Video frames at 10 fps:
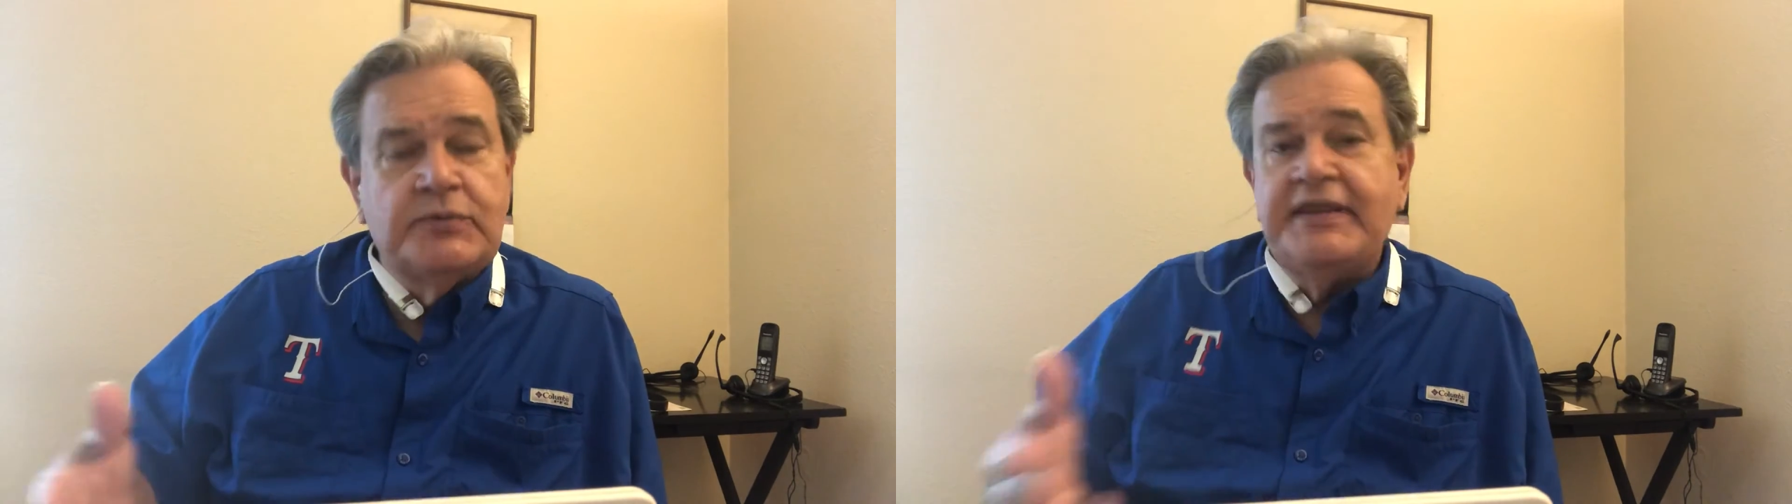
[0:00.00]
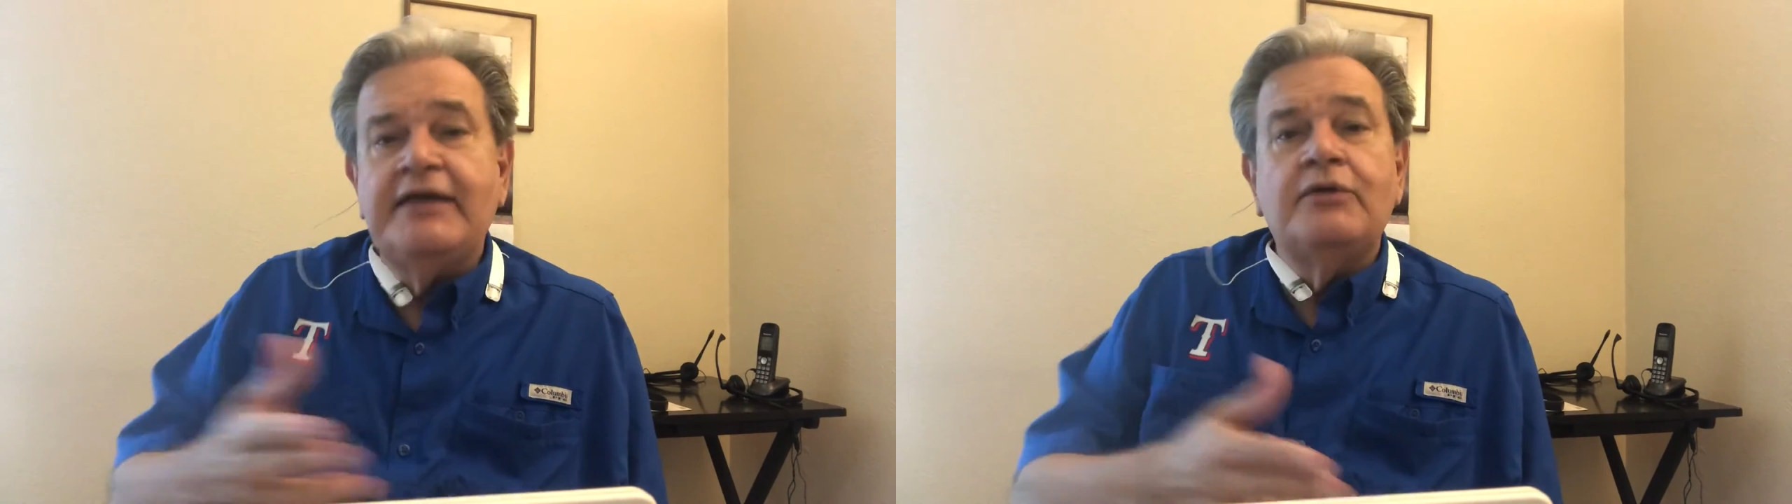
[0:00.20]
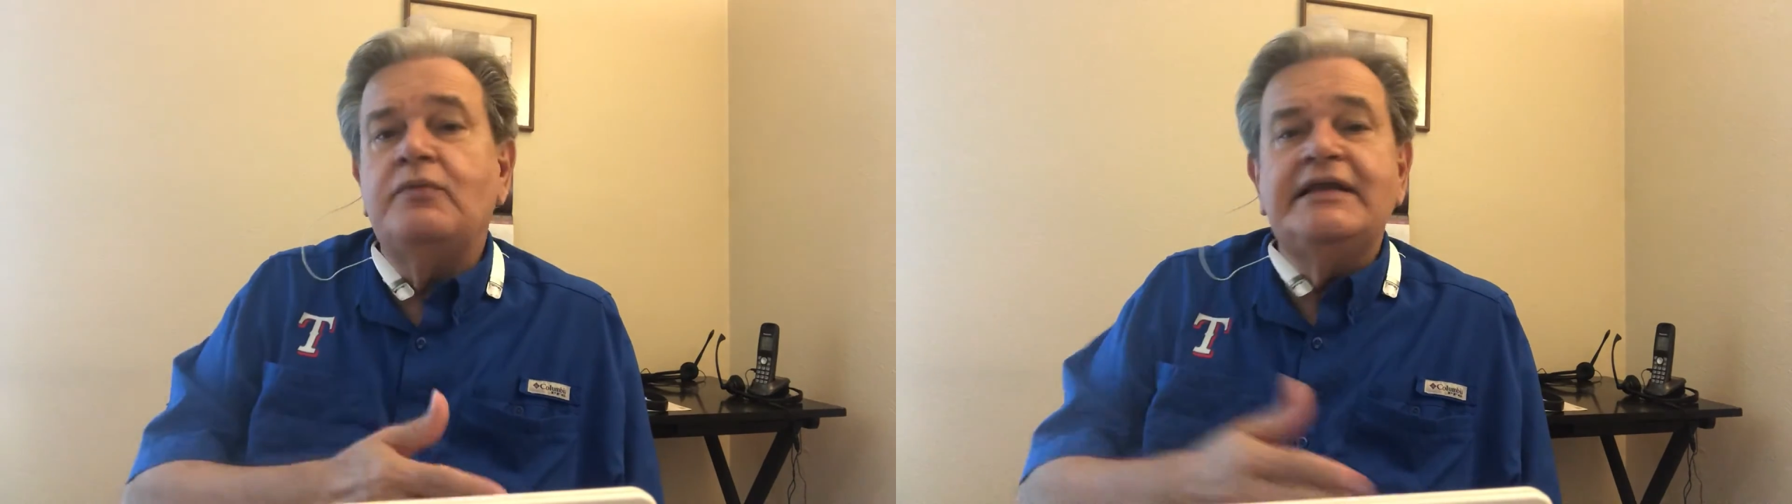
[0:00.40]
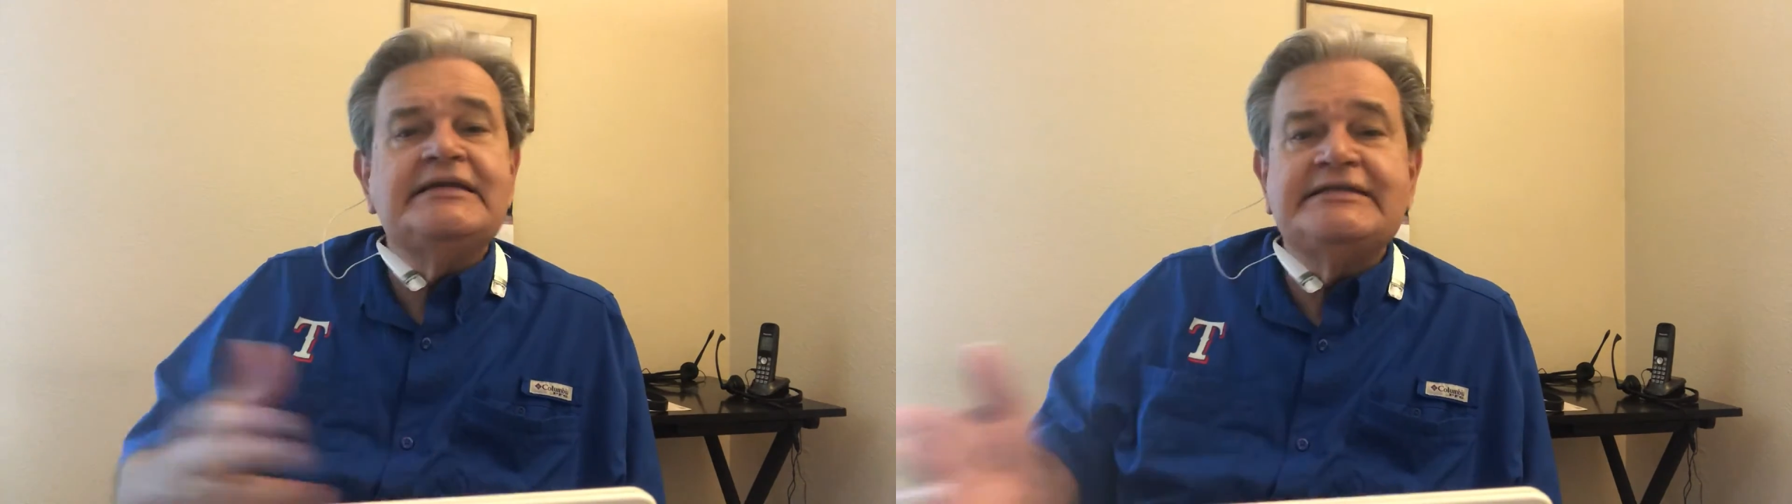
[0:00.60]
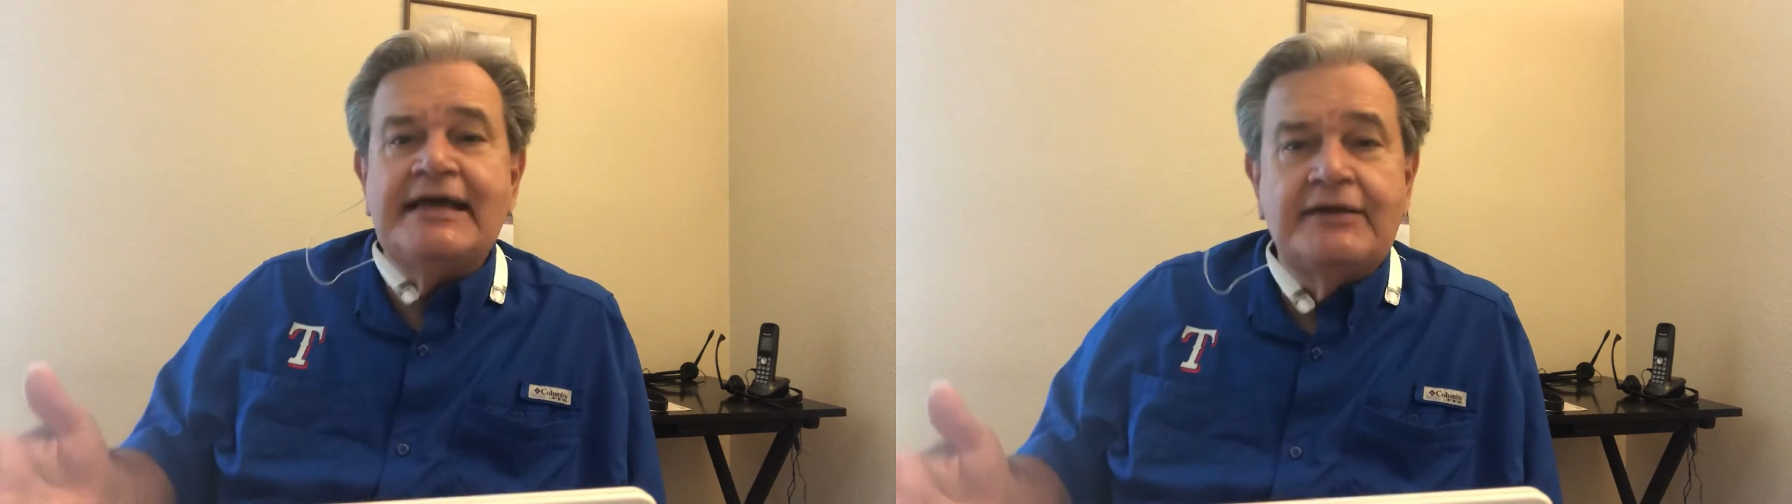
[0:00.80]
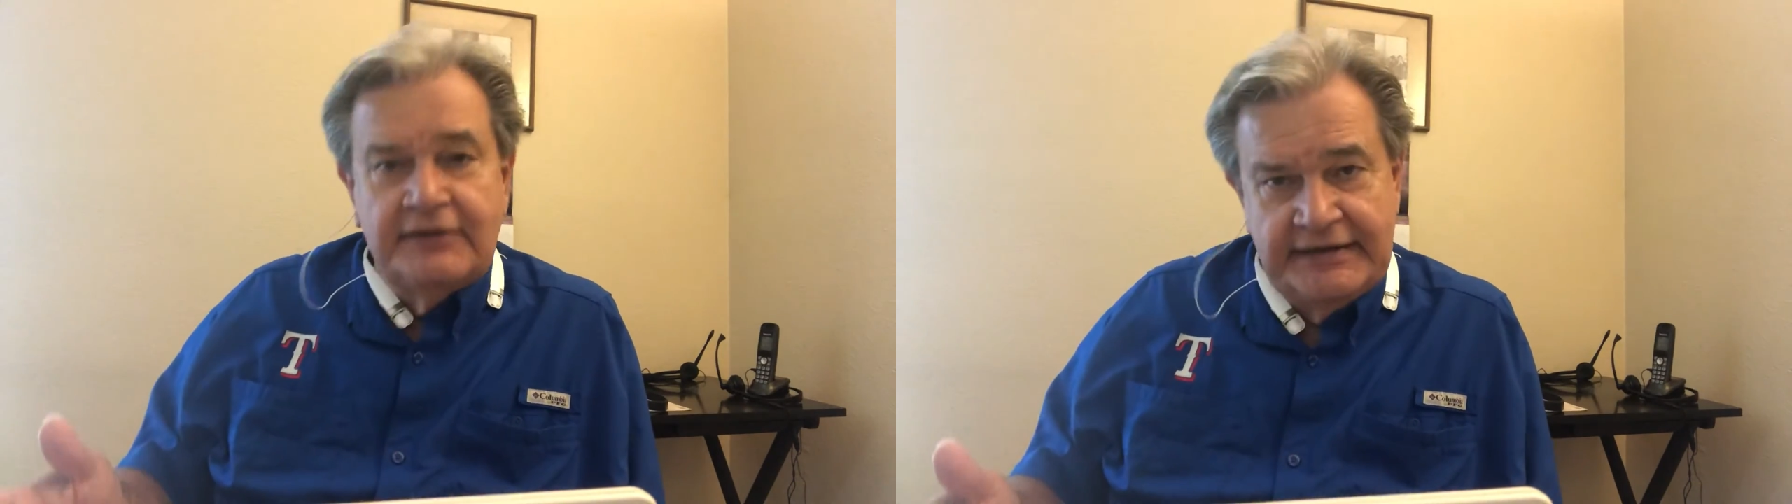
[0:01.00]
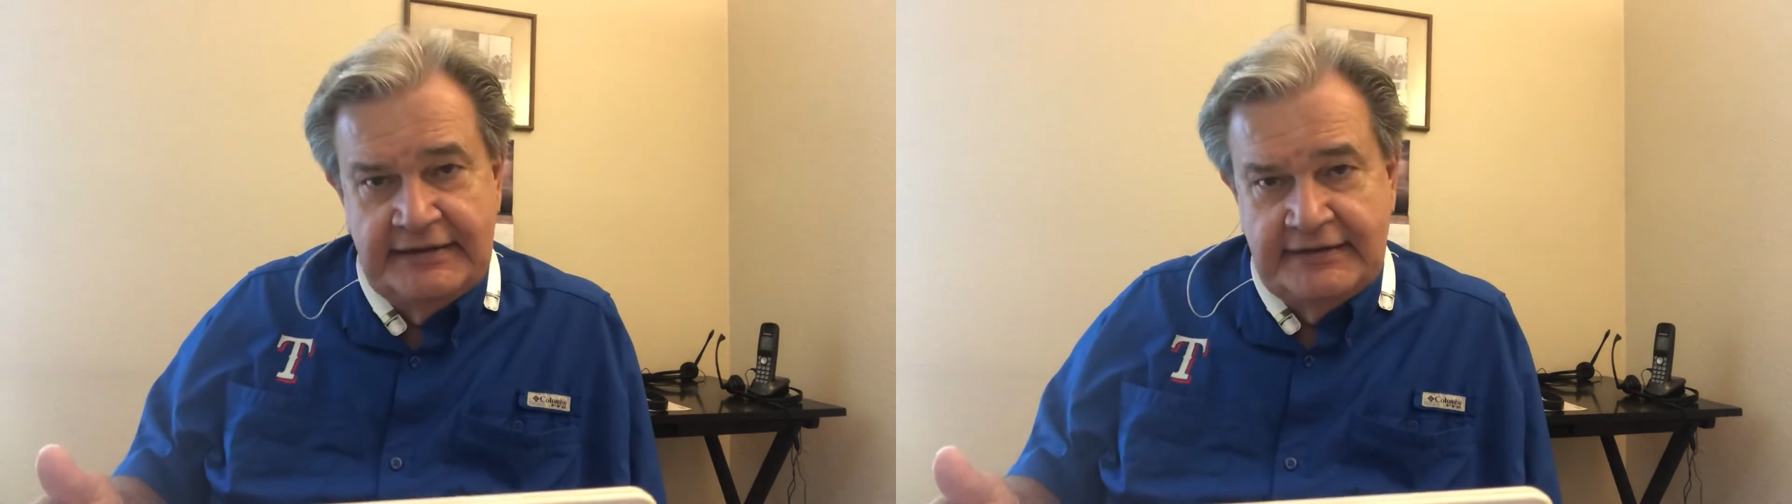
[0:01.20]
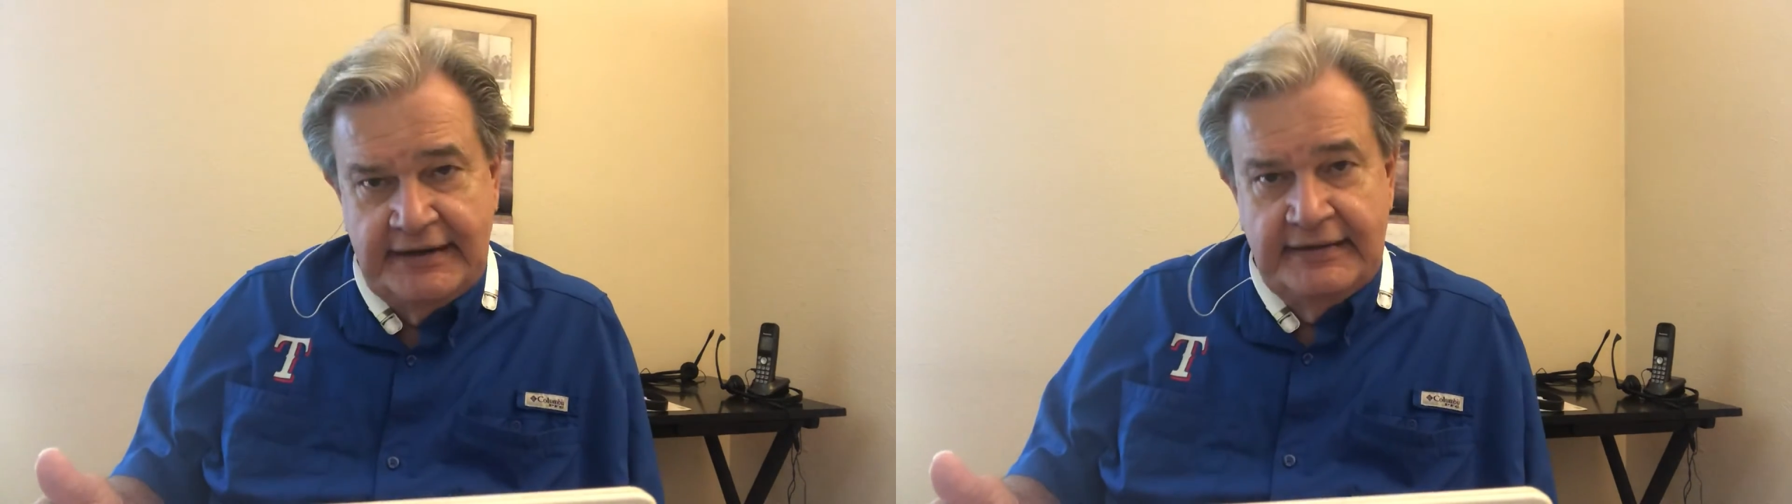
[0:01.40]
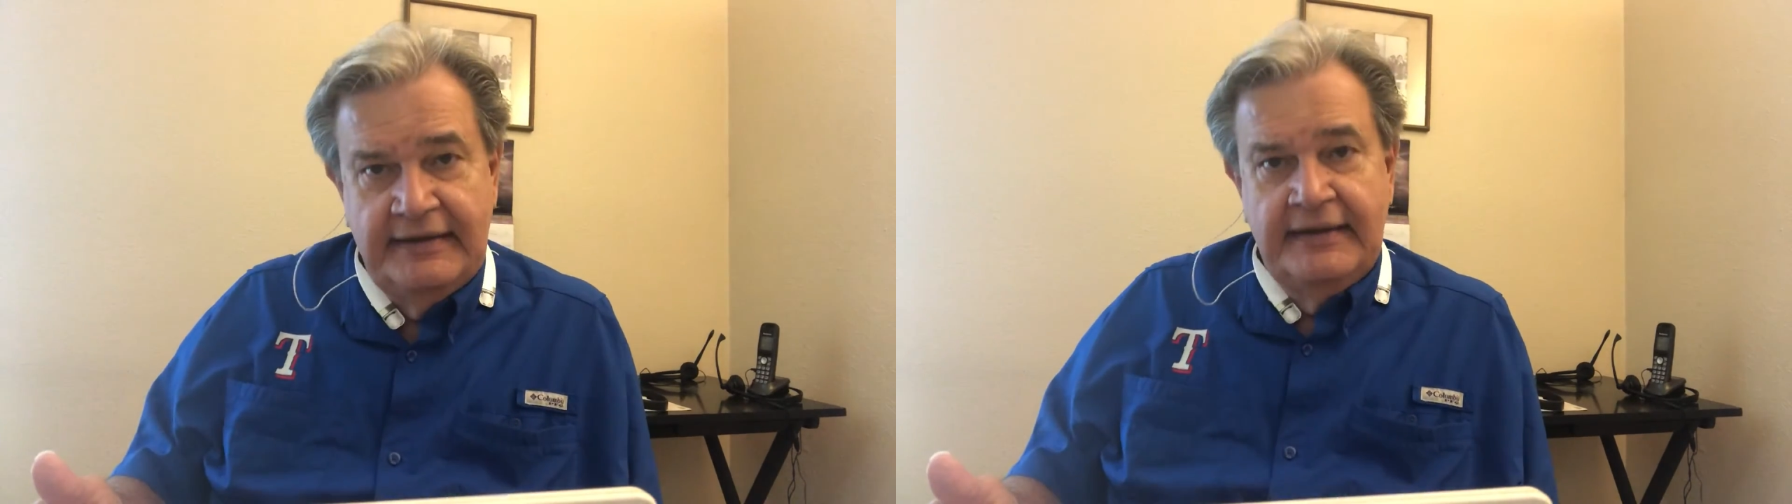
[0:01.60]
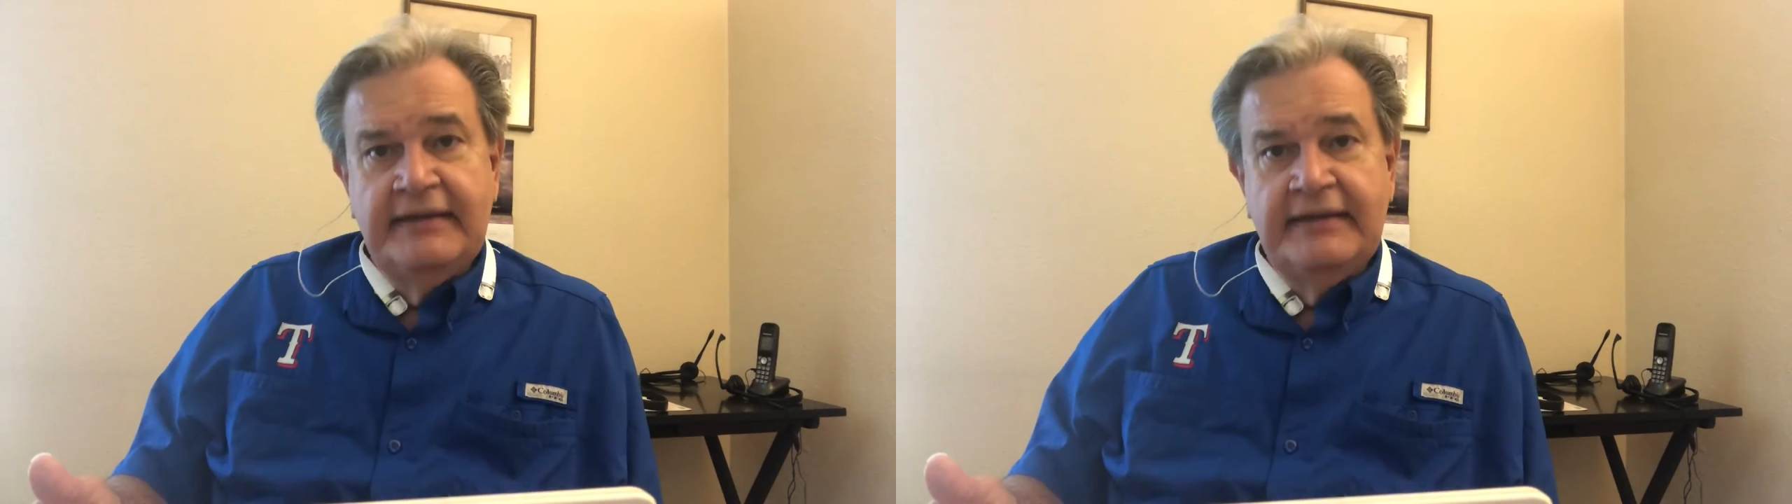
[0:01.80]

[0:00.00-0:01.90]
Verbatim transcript: where they don't really settle anything.